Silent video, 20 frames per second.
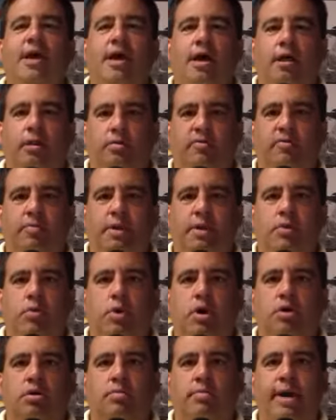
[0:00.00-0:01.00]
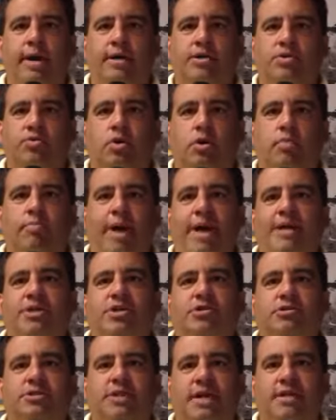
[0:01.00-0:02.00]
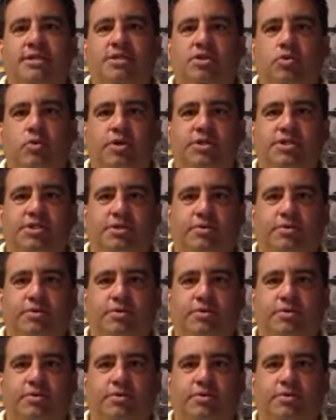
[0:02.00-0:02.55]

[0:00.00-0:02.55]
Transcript: Hello, everybody, and welcome back to our Badgers S.O.S.